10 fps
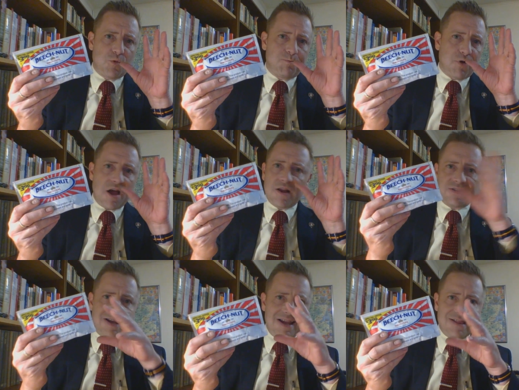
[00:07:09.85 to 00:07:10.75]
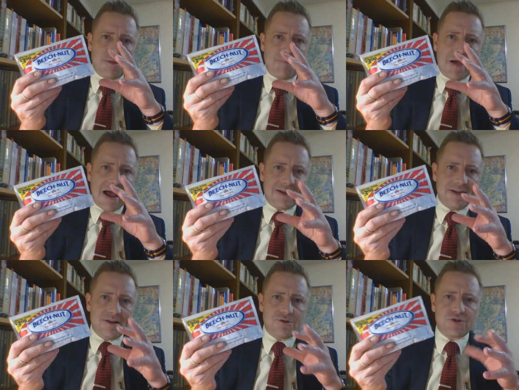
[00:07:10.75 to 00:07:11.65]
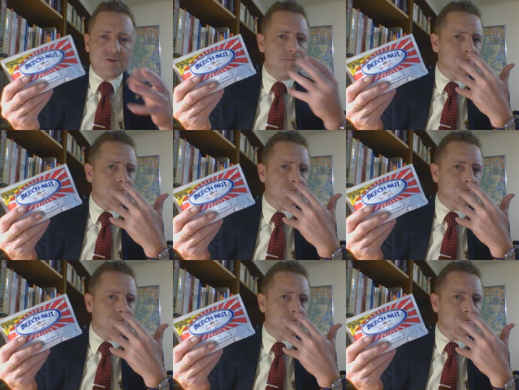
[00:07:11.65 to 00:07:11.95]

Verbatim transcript: product in the package,